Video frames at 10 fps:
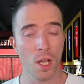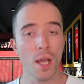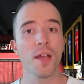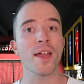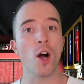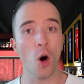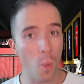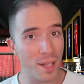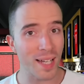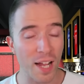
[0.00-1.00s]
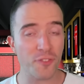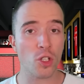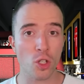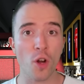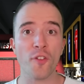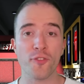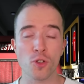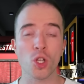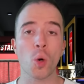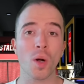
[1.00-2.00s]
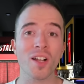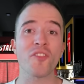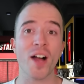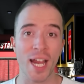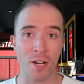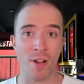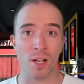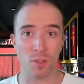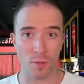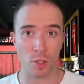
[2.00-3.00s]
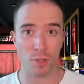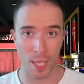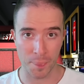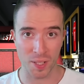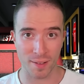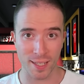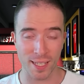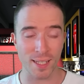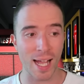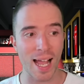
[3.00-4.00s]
They always have to go through the qualifying rounds of the Champions League,